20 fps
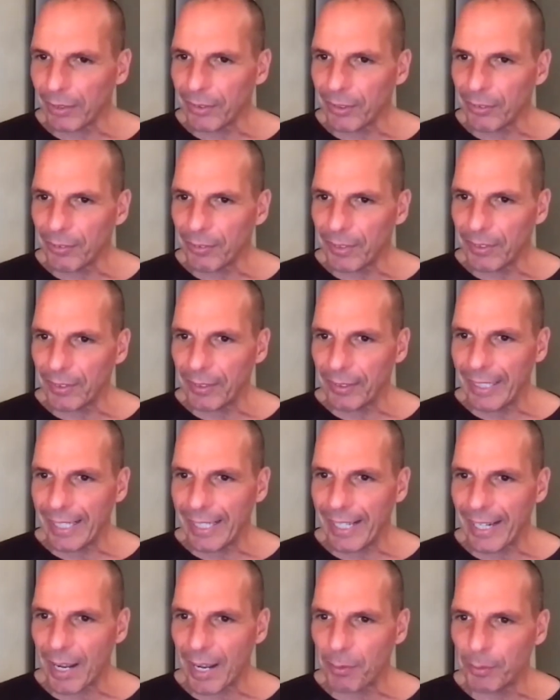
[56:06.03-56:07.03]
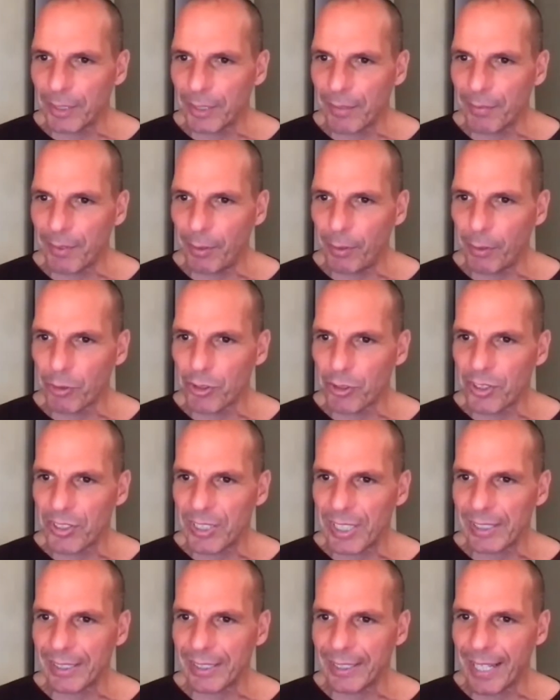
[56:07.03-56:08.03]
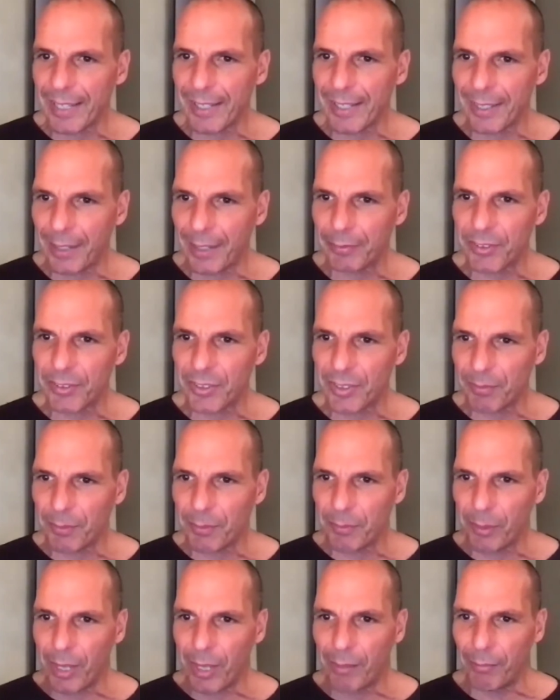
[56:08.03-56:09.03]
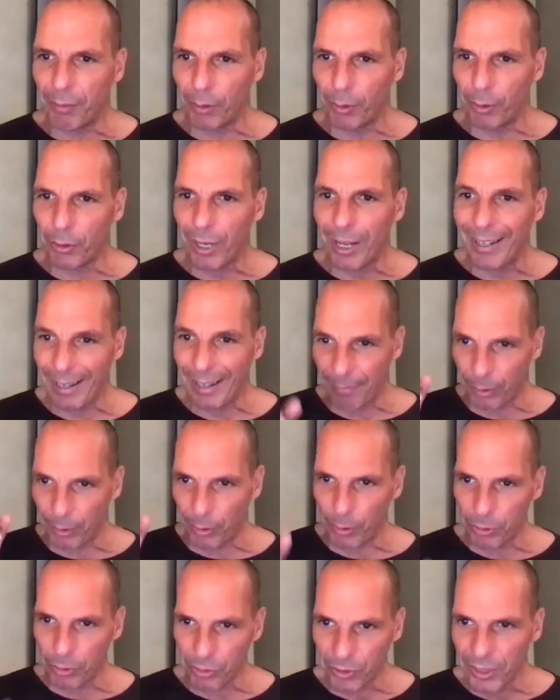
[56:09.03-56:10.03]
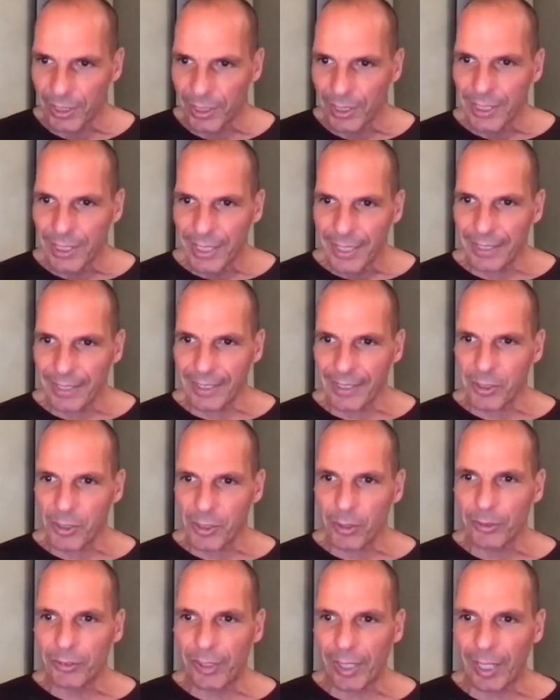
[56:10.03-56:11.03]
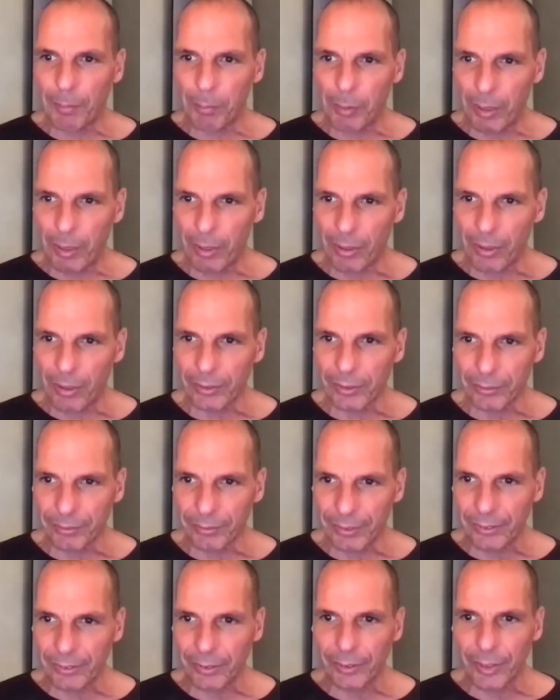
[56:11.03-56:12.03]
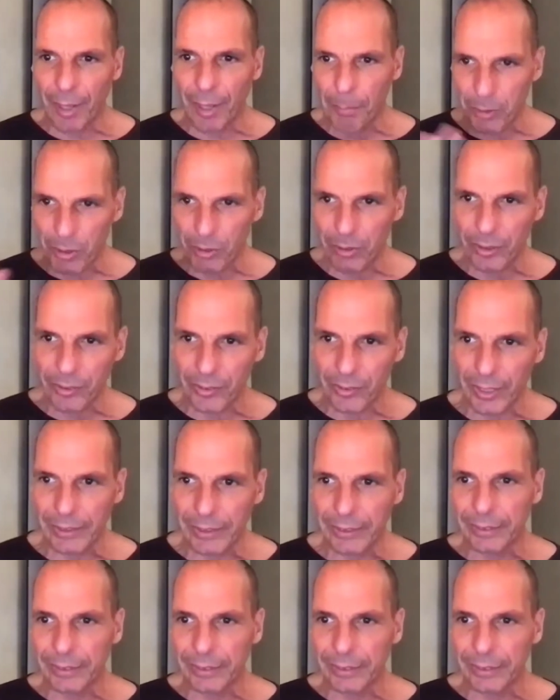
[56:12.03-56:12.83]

The Nicaraguan revolution is yet another leftist revolution that has gone terribly wrong. Victor, you're absolutely right.